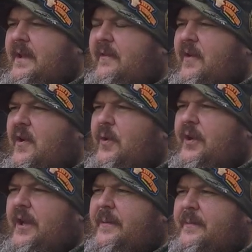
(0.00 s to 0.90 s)
If you go
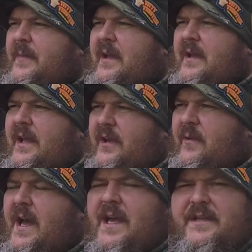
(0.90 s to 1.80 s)
to him and
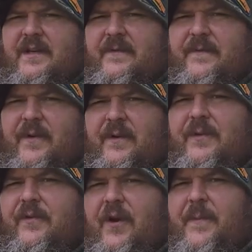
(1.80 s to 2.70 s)
you're asking for
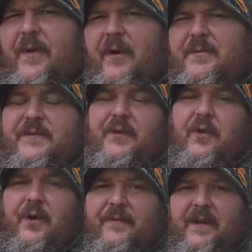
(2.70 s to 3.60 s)
the drop arms, if
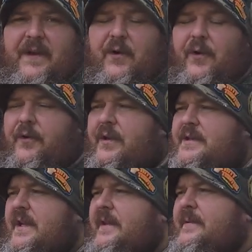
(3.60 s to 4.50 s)
you feel like ordering a
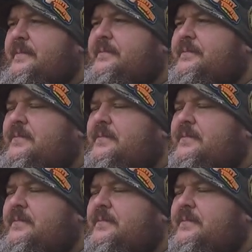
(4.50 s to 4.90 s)
set of them,